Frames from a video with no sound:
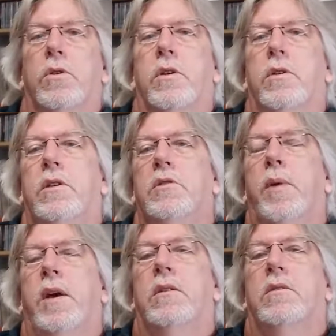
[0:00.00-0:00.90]
You know, these
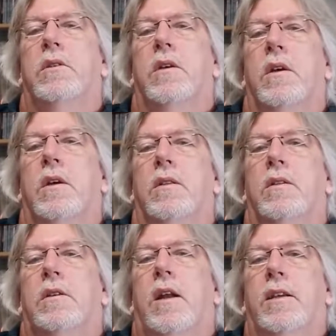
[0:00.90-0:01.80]
bands,
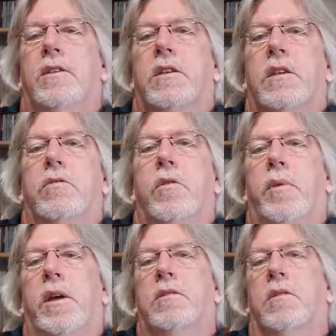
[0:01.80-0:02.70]
these classic era
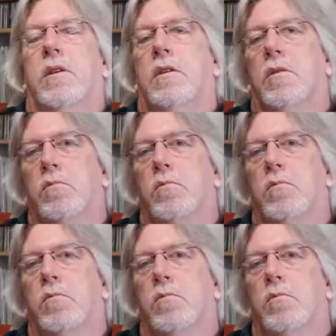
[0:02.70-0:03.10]
bands, I think the